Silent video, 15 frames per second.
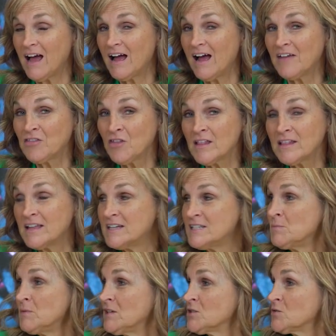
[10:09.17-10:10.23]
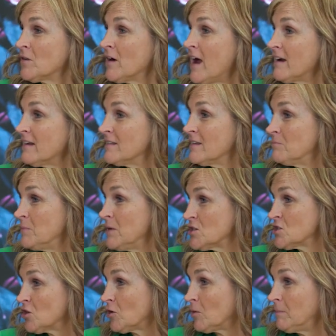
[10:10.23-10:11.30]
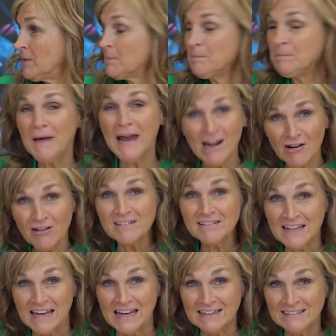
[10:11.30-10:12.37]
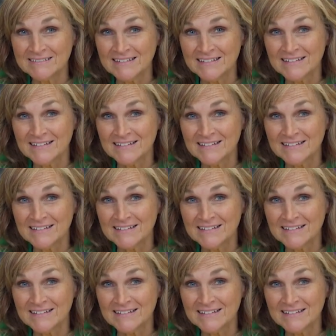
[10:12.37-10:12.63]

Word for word: I thought lesbians were out of the picture, but apparently